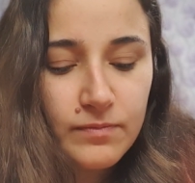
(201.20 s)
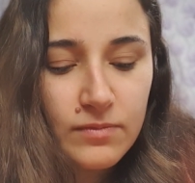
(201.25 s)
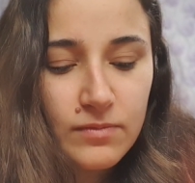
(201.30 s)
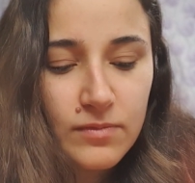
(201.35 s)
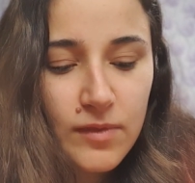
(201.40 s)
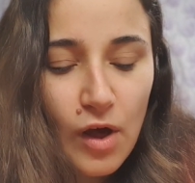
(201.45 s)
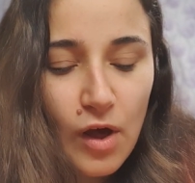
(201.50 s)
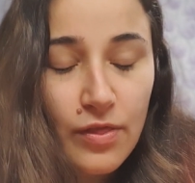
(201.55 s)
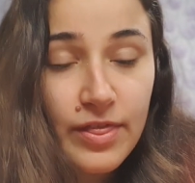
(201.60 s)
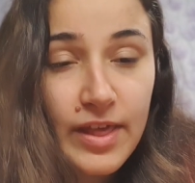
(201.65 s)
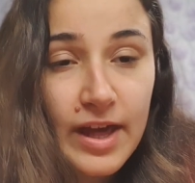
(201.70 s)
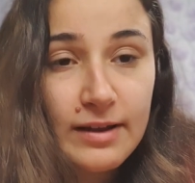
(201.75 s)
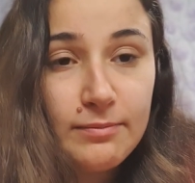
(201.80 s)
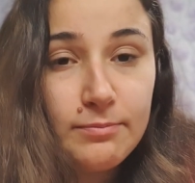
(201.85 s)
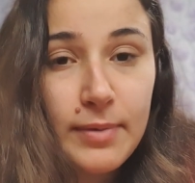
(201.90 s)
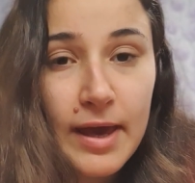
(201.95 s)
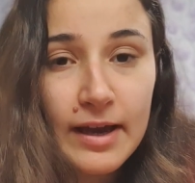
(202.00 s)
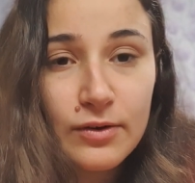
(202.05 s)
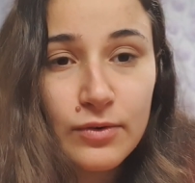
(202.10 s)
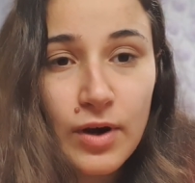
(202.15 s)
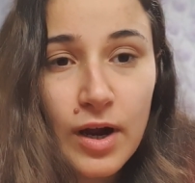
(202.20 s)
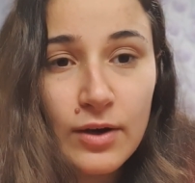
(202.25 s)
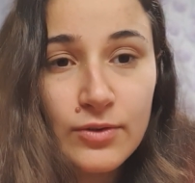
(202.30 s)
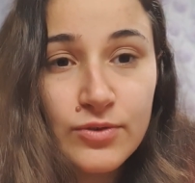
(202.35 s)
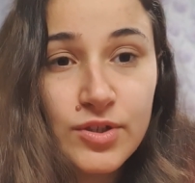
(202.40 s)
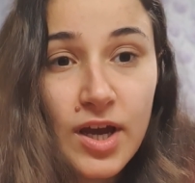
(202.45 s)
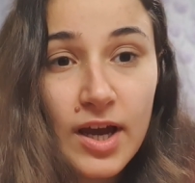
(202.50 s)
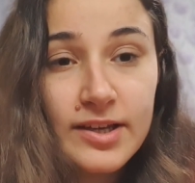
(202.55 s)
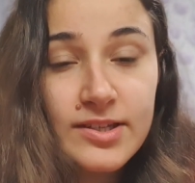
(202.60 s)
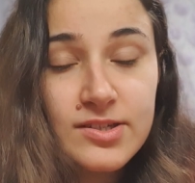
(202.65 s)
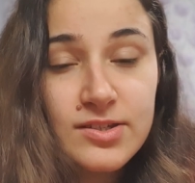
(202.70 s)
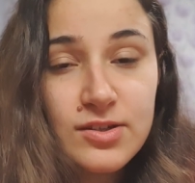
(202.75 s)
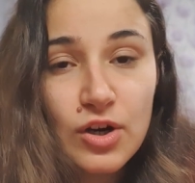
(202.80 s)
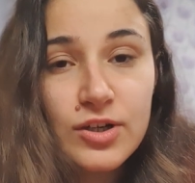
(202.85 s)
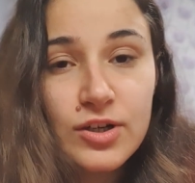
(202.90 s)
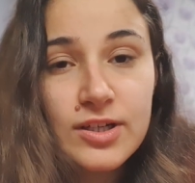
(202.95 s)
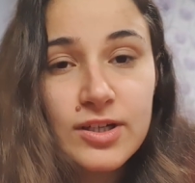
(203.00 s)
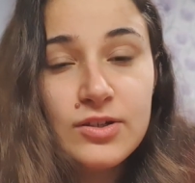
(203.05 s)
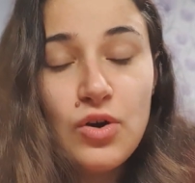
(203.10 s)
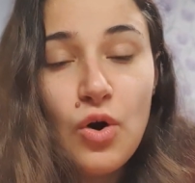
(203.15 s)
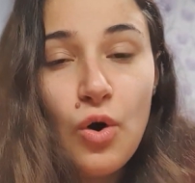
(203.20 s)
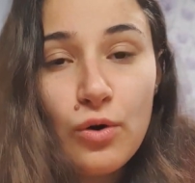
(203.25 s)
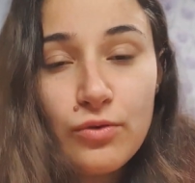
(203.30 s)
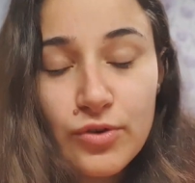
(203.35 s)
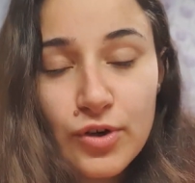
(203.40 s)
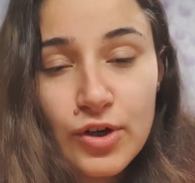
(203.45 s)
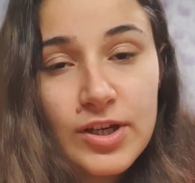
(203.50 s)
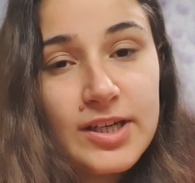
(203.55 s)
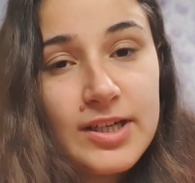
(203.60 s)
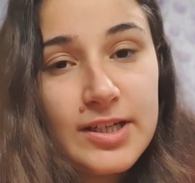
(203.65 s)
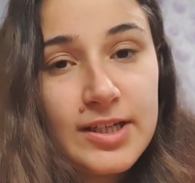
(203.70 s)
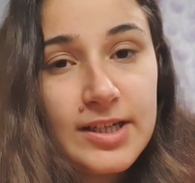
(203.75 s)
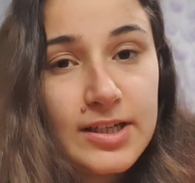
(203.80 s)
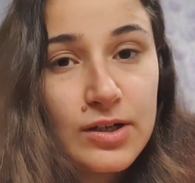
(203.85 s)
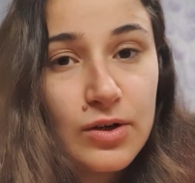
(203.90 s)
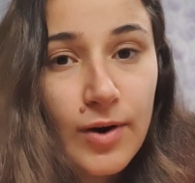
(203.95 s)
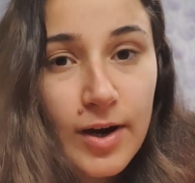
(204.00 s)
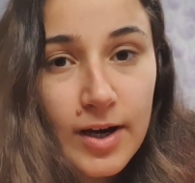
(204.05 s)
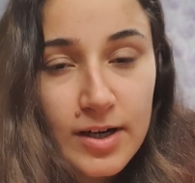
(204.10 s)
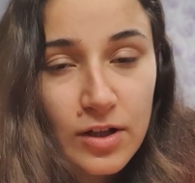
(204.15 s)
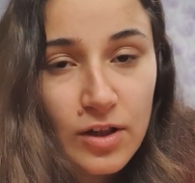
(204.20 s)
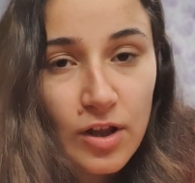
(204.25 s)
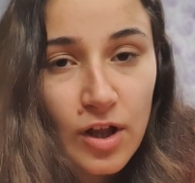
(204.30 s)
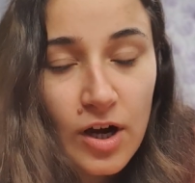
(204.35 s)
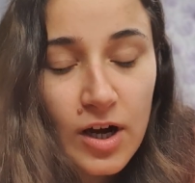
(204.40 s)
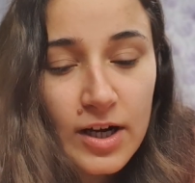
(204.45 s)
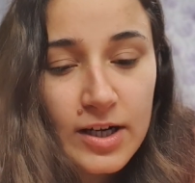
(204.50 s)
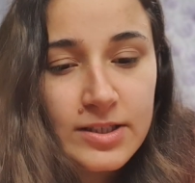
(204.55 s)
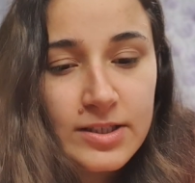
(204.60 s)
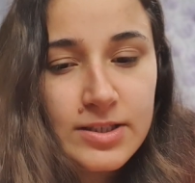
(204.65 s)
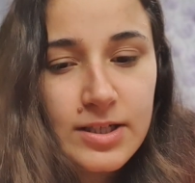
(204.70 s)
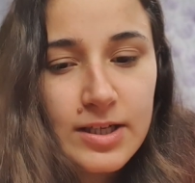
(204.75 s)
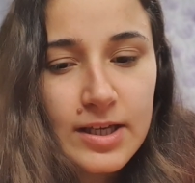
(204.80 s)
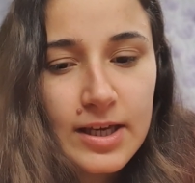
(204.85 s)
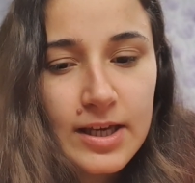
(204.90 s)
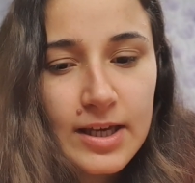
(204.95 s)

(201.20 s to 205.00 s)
on that background, I started overeating quite a lot.